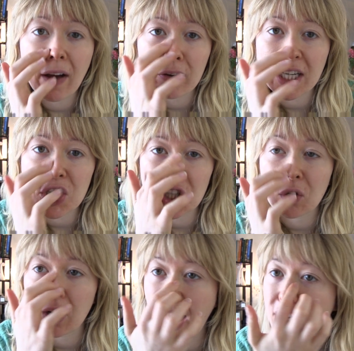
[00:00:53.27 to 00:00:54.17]
foundation
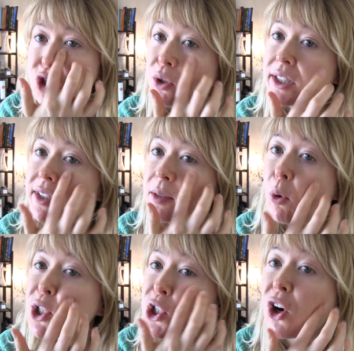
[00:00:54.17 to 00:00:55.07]
or an actual tinted
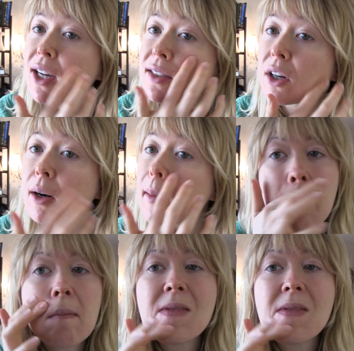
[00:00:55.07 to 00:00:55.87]
moisturizer.